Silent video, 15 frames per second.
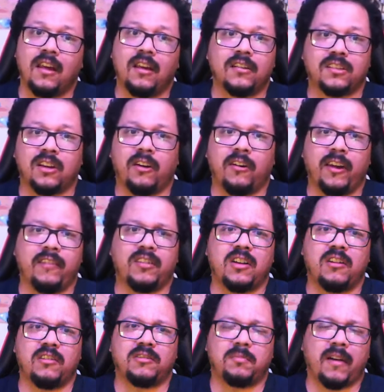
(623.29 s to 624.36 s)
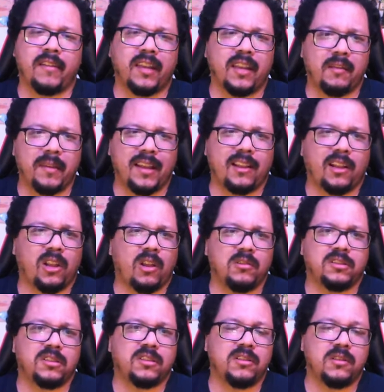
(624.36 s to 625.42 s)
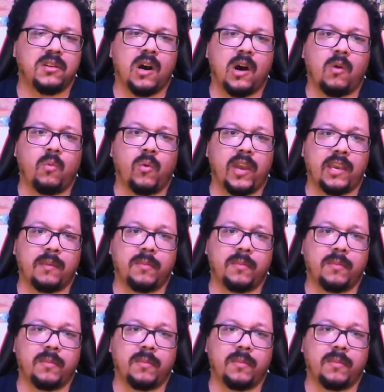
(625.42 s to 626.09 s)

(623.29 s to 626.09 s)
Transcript: So even though it's probably going to be close to a week,